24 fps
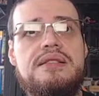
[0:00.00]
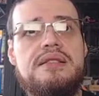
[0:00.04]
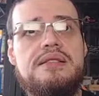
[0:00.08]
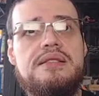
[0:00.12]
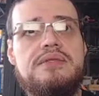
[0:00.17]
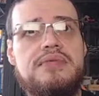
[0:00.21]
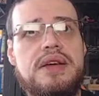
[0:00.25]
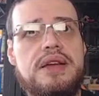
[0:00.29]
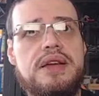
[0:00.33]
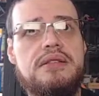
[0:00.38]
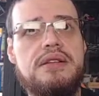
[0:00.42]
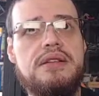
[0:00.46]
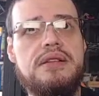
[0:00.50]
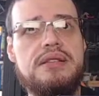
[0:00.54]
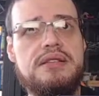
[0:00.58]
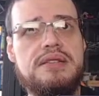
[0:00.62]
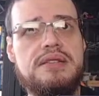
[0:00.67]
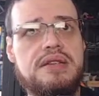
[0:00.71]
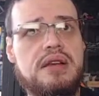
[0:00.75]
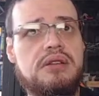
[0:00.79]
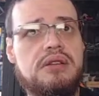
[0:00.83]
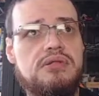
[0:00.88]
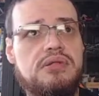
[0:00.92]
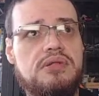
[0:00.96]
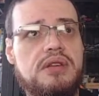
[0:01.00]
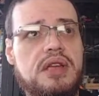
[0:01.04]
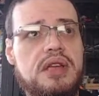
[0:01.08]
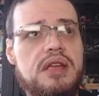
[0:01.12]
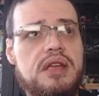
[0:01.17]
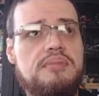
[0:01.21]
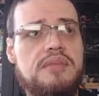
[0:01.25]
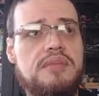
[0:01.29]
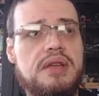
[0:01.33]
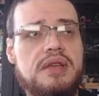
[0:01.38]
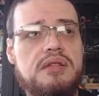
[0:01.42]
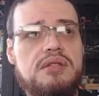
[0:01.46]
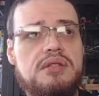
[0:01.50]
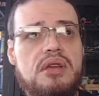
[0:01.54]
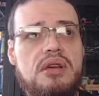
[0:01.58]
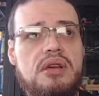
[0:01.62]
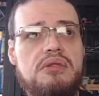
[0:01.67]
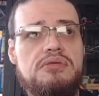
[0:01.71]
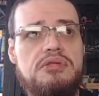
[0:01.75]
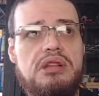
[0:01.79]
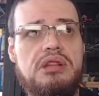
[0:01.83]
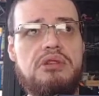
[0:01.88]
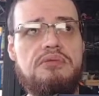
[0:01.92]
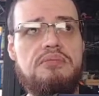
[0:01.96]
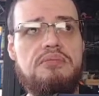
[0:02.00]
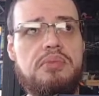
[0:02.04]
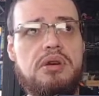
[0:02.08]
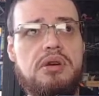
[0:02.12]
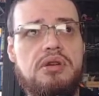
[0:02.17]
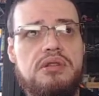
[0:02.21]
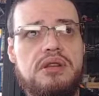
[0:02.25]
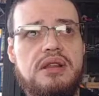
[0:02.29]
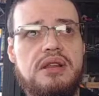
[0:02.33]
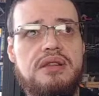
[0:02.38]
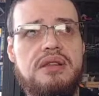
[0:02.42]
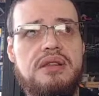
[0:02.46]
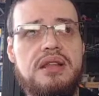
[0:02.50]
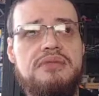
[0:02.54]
year's violent assault on him in downtown Portland,